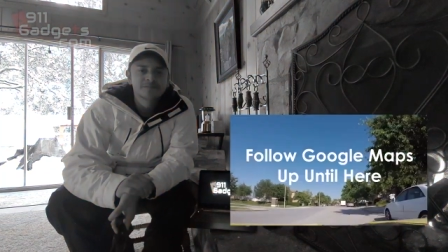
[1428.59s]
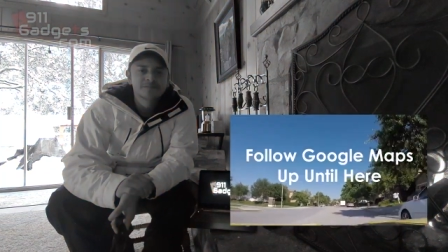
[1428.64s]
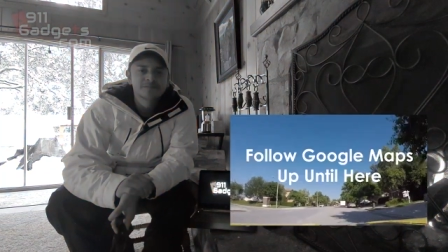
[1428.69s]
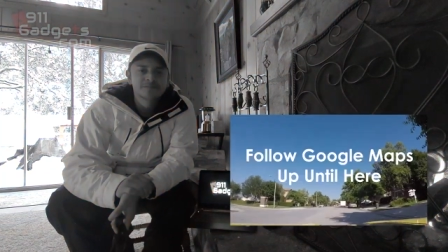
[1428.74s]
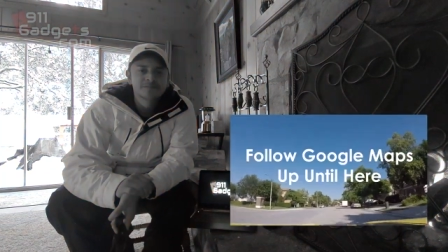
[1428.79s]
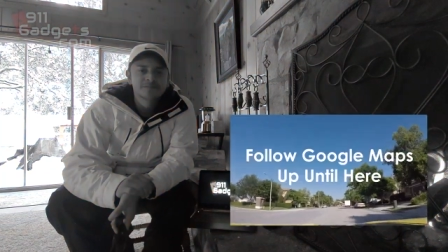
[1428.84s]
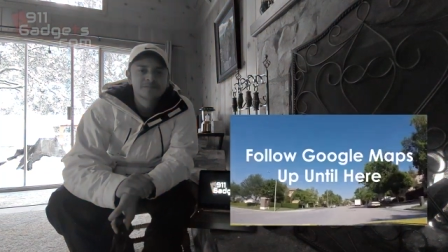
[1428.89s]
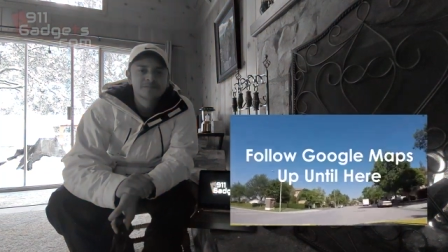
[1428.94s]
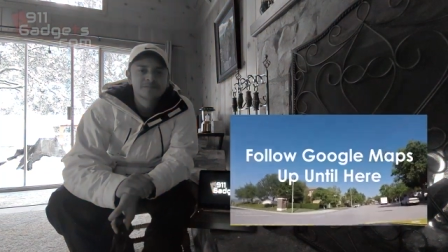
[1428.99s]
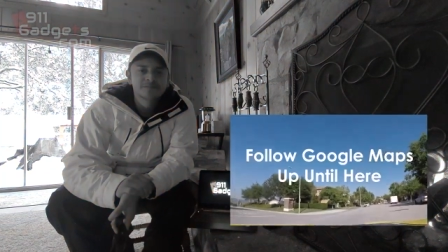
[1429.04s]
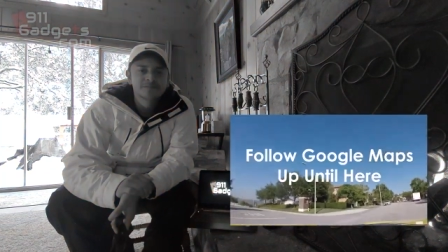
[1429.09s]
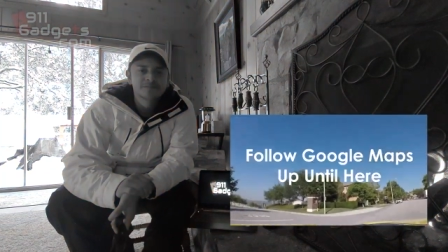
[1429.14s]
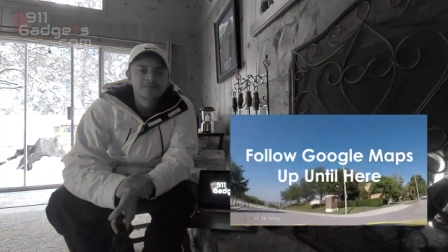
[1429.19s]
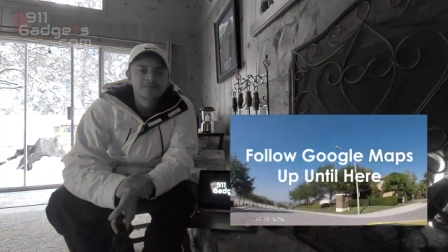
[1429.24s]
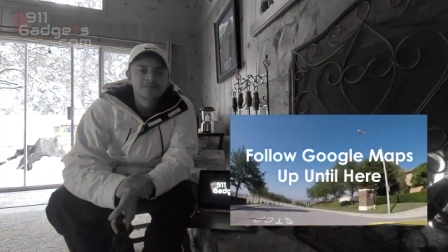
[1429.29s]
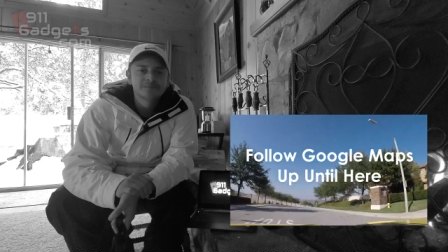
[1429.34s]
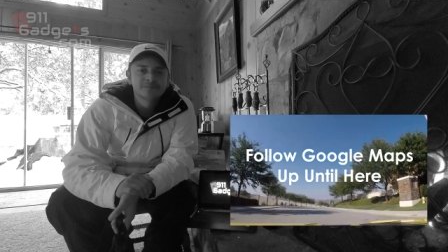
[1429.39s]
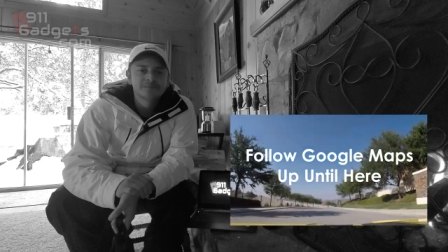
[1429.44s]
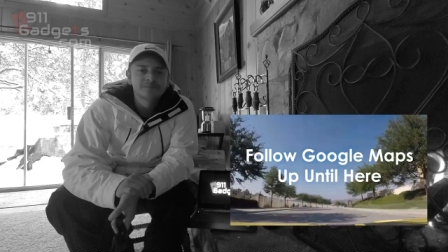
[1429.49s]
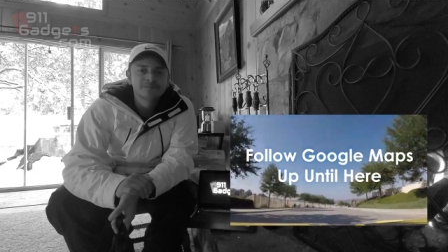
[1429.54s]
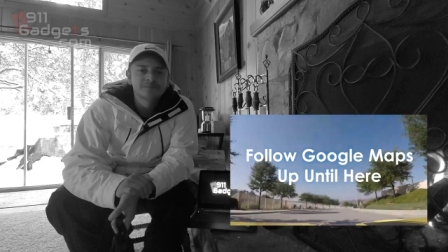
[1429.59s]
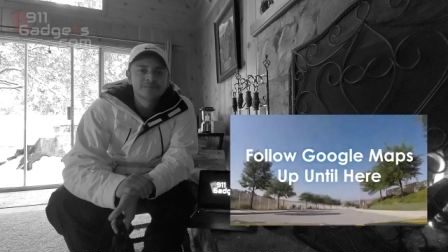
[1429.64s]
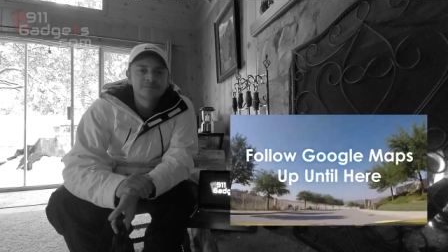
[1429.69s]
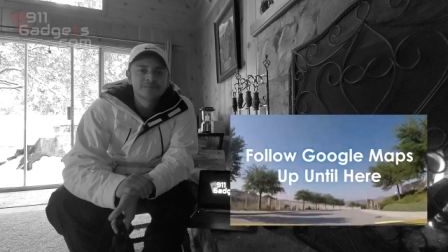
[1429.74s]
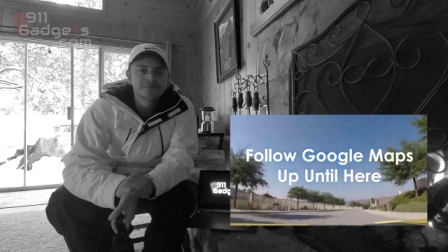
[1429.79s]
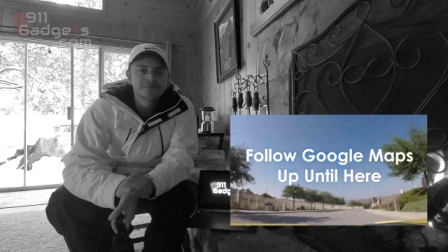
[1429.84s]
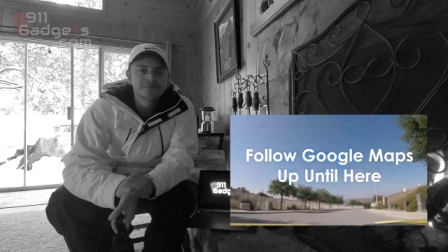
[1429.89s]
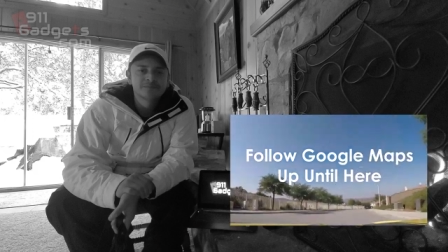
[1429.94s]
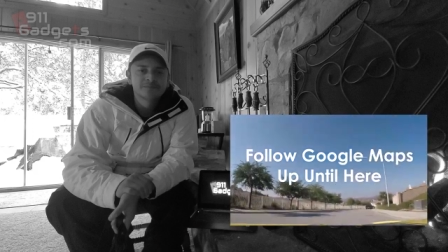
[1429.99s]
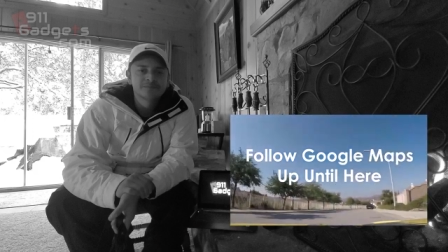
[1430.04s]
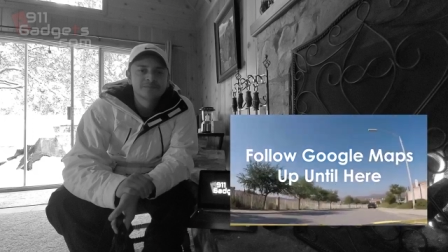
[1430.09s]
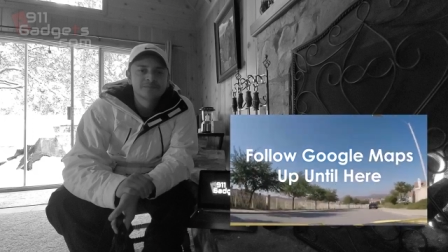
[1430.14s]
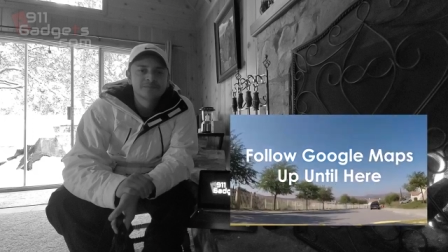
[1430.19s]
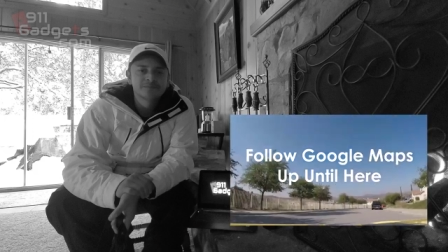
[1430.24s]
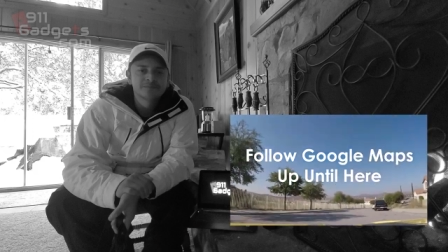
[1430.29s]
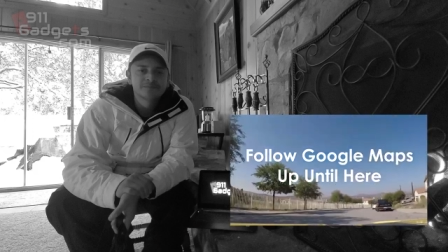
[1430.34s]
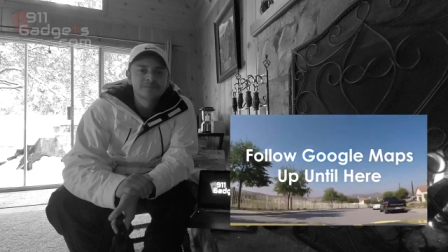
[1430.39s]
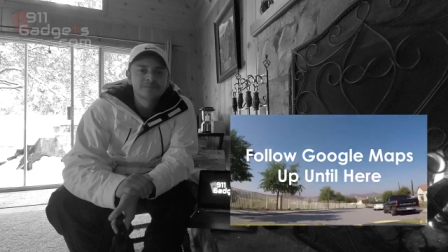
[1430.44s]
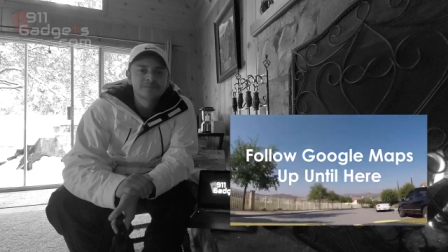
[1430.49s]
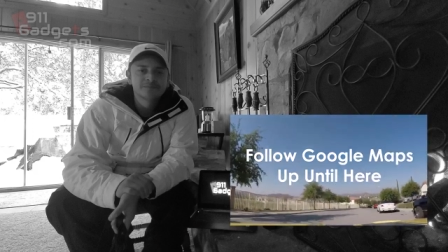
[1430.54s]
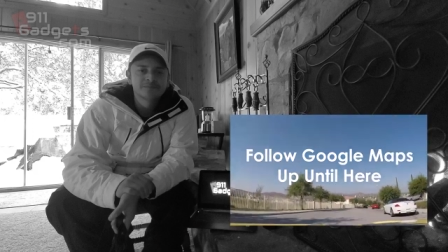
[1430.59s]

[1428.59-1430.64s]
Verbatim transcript: See, I show them my street.